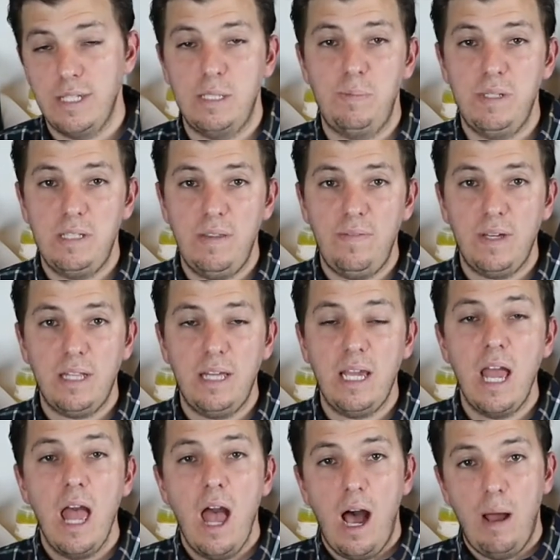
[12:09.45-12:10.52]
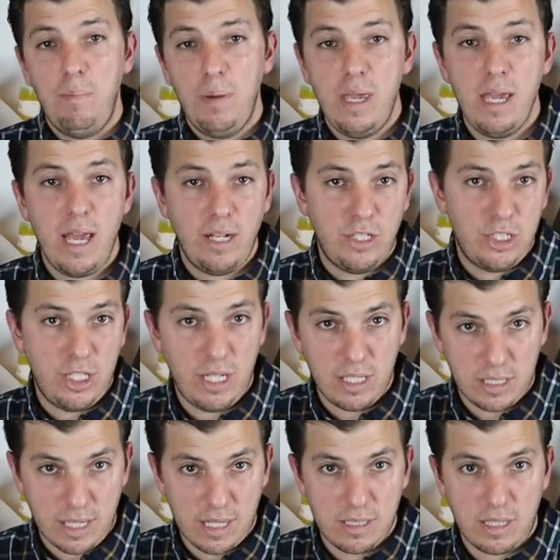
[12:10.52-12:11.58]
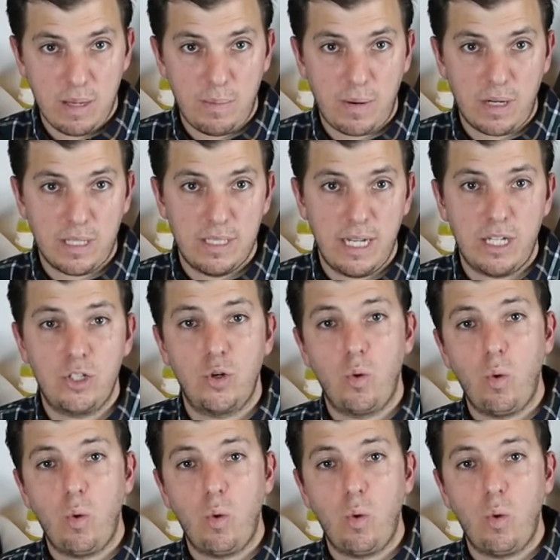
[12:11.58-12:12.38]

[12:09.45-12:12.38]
specifically a PhD in landscape architecture,